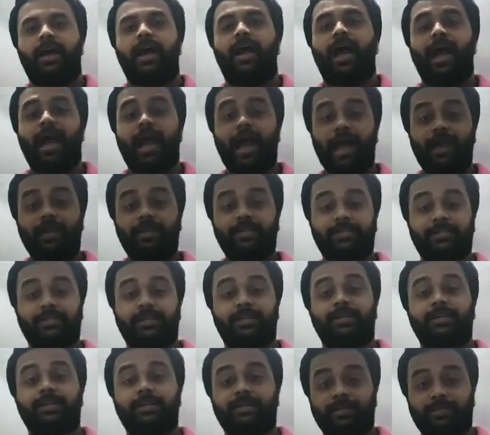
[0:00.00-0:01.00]
Hans
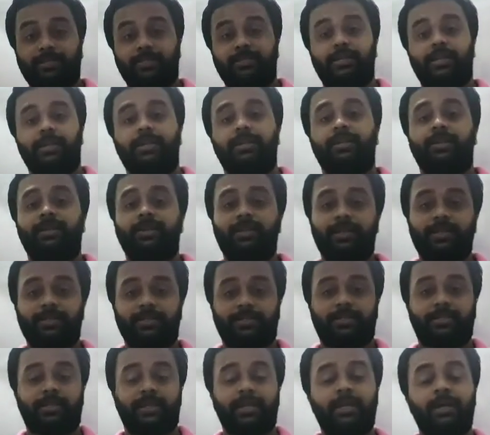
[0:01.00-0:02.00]
Christian
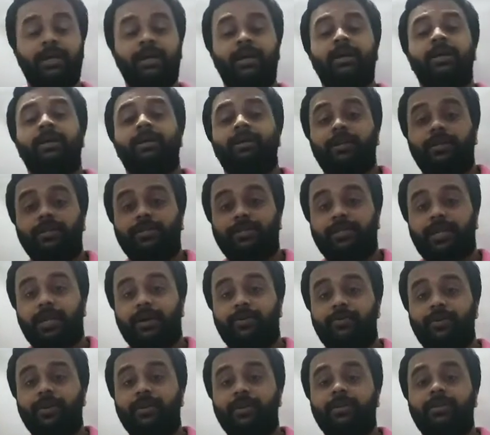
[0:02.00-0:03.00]
Ørsted
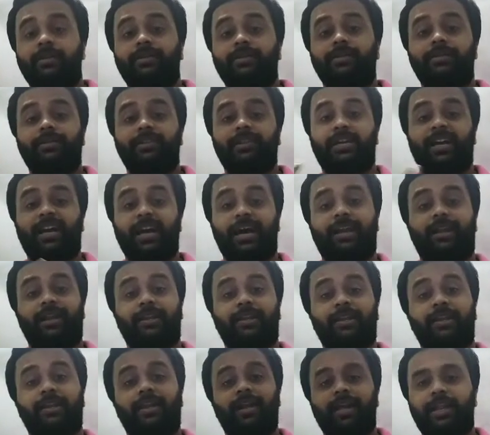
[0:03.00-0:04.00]
discovered the
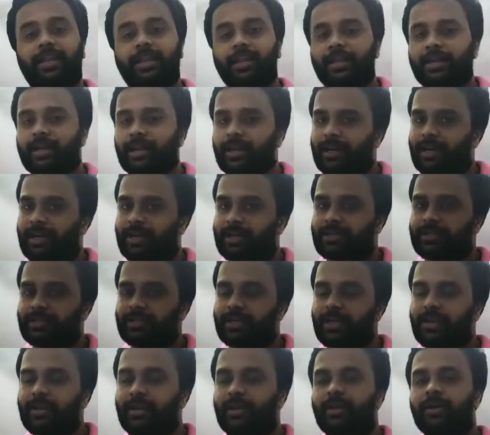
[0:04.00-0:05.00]
current carrying
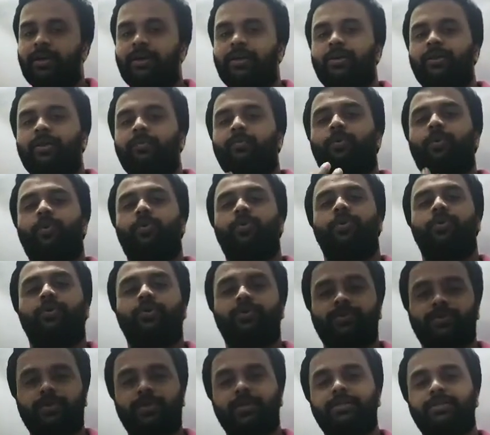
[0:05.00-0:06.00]
conductor
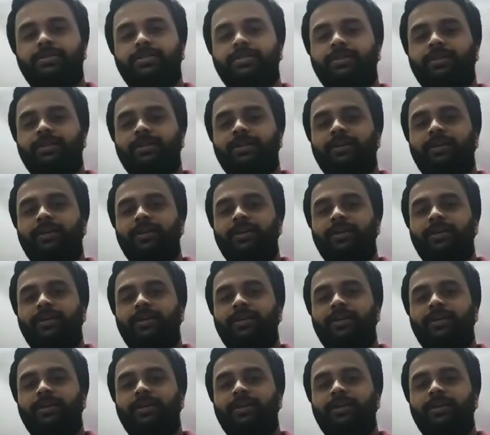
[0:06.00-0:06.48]
produces